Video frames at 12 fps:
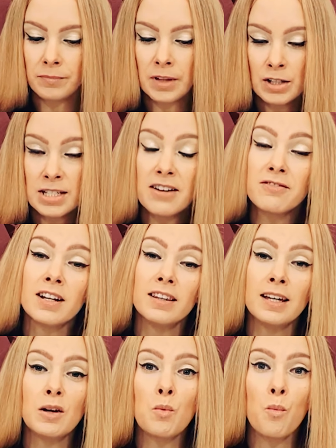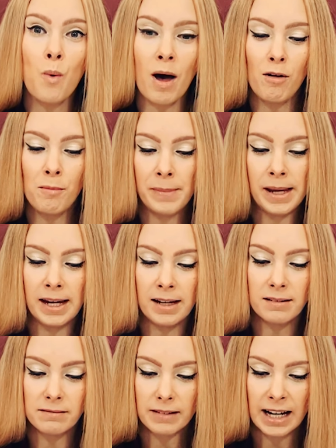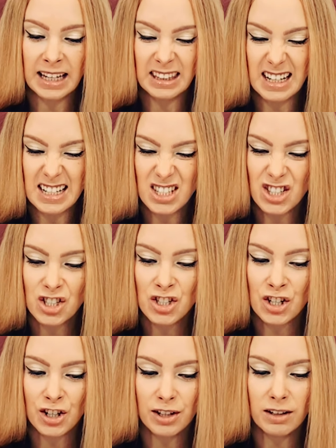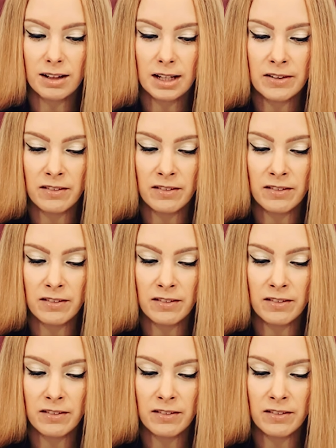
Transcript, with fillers: they're definitely well-made and like sturdy,